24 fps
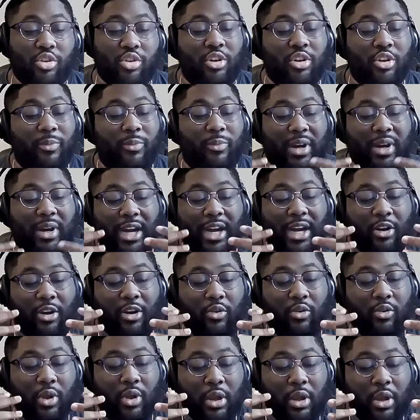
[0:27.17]
about how
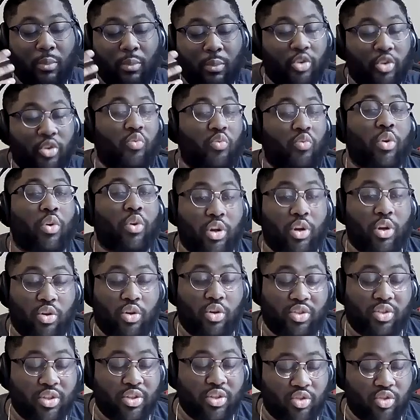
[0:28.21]
much work goes
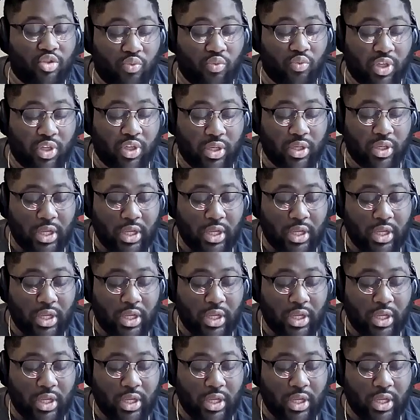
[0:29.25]
into it.